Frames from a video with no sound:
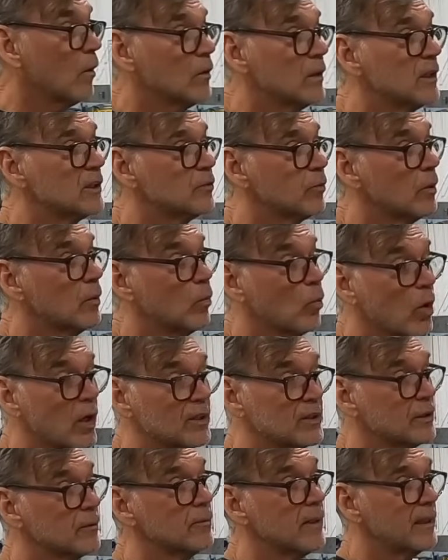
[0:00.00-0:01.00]
Oh, this one
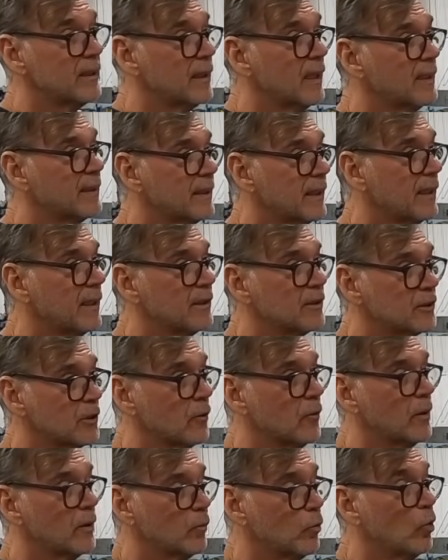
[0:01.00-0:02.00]
was the Red 19,
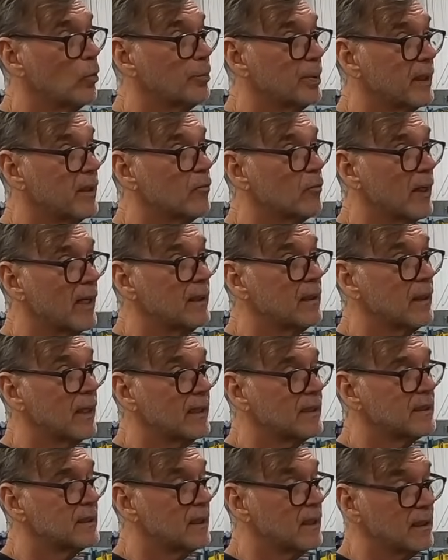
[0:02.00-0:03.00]
so it will be Red
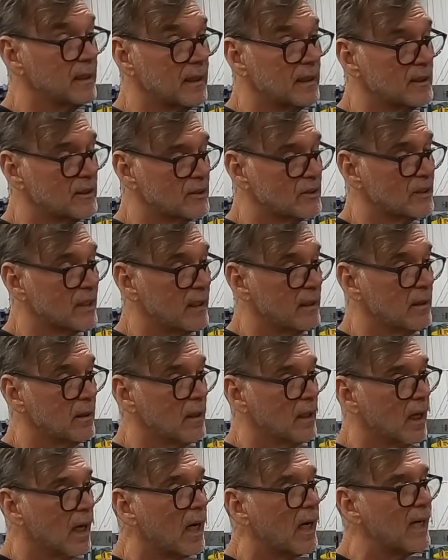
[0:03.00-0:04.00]
19. And as I said,
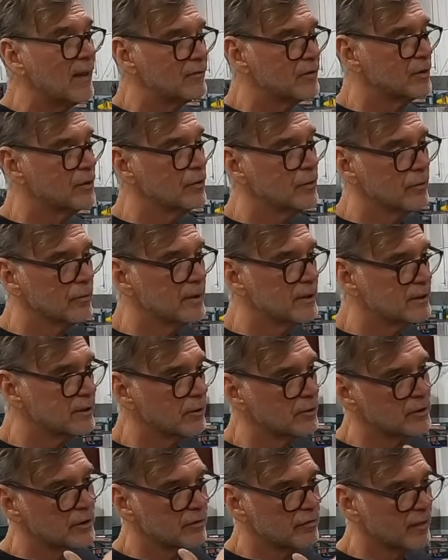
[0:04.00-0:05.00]
I'll have to do the
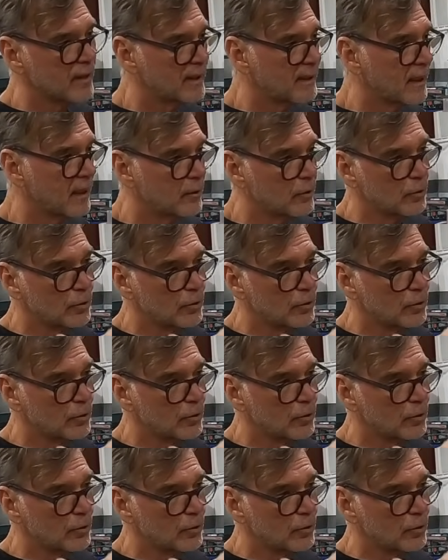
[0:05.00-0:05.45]
research to find out